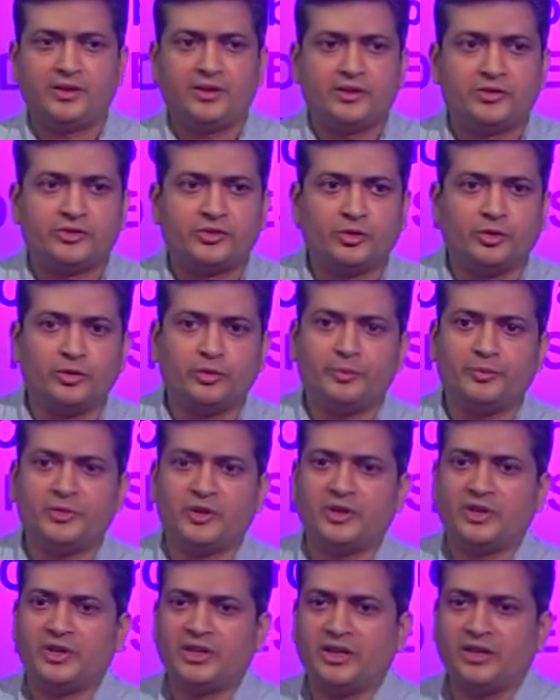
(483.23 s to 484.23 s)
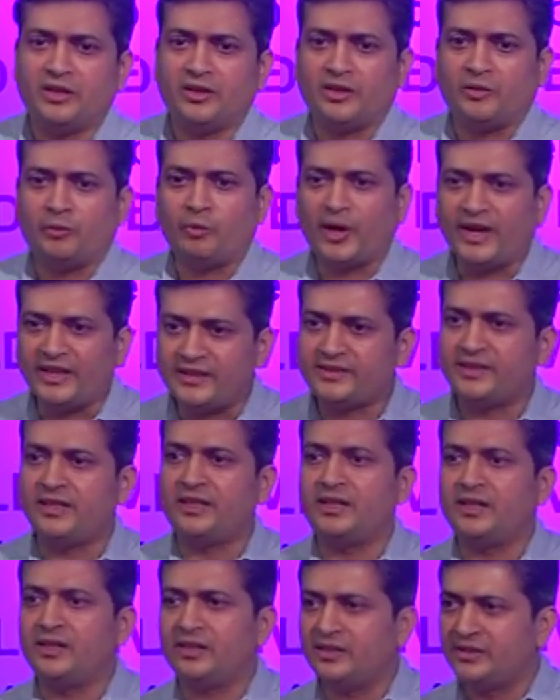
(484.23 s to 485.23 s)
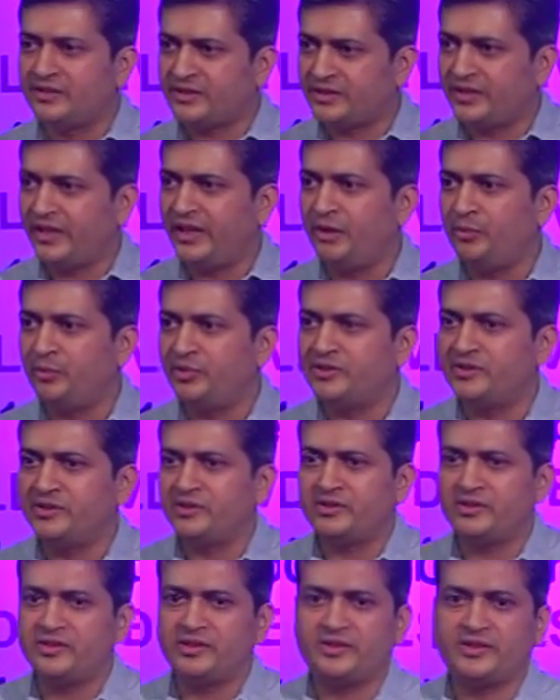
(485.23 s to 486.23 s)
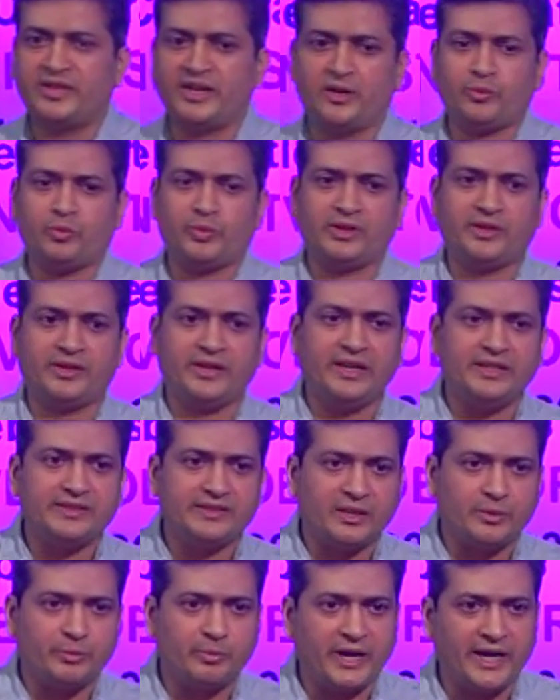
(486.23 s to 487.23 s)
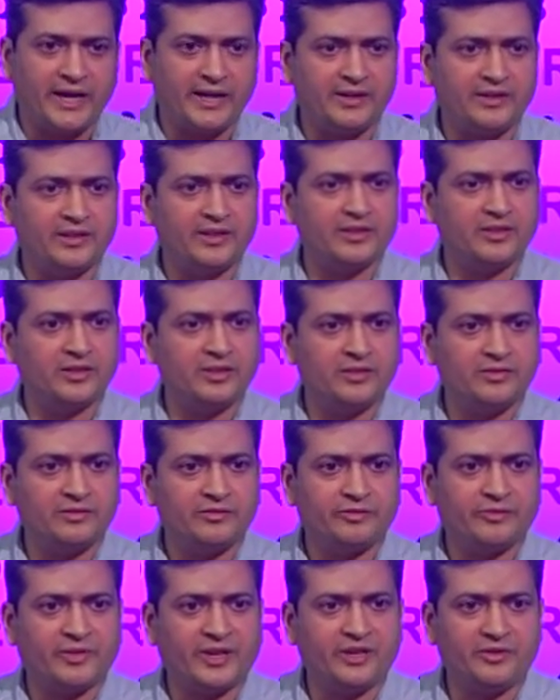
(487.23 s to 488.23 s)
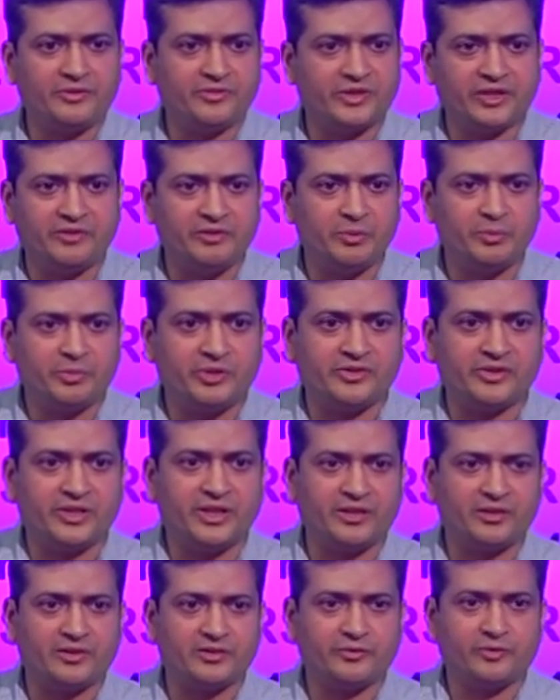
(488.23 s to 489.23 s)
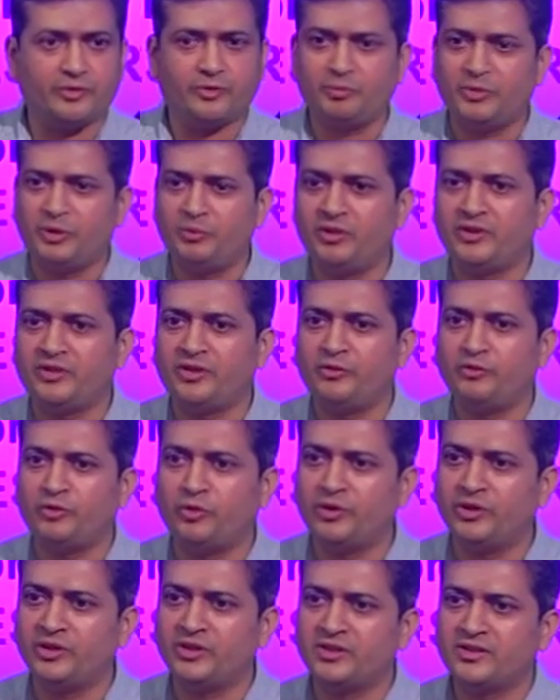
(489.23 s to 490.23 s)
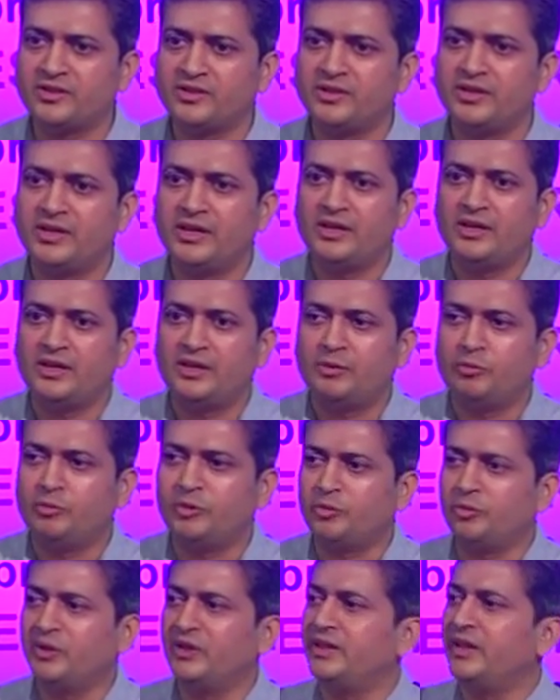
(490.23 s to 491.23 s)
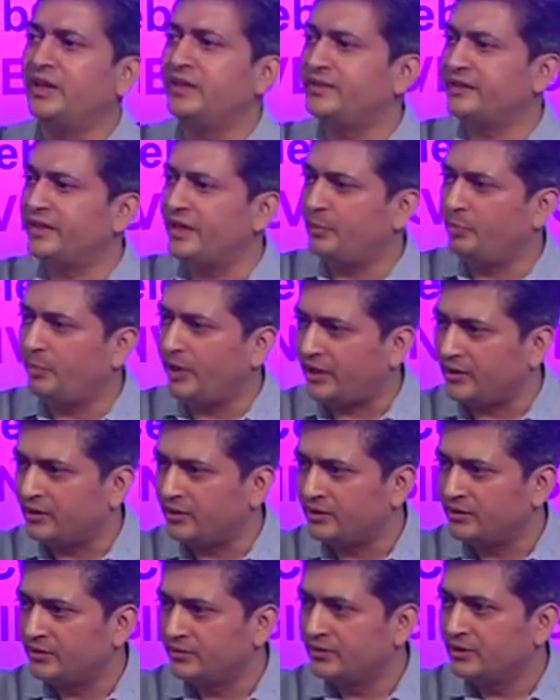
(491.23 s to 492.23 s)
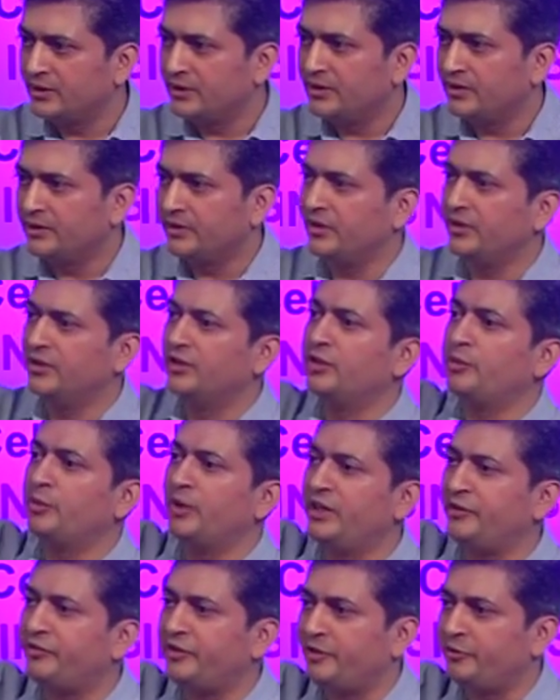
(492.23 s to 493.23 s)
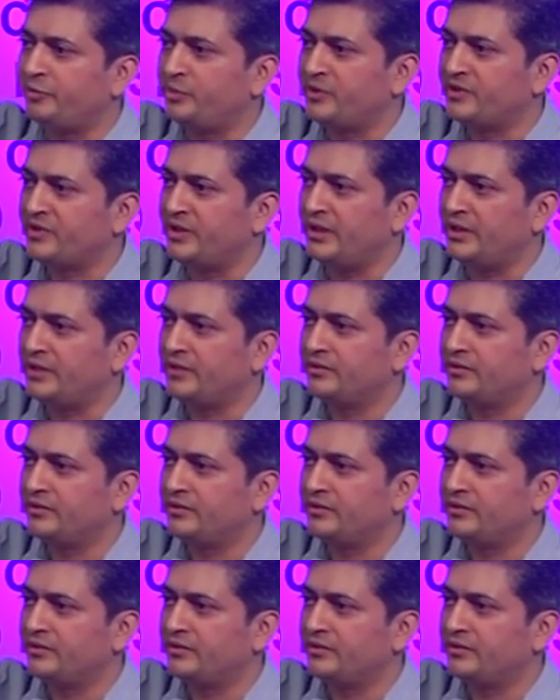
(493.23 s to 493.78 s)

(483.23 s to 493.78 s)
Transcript: So why cyclicals stay in business is that when things are bad, they earn 5-7% for maybe 3-4 years. But when things get better, they earn 25%.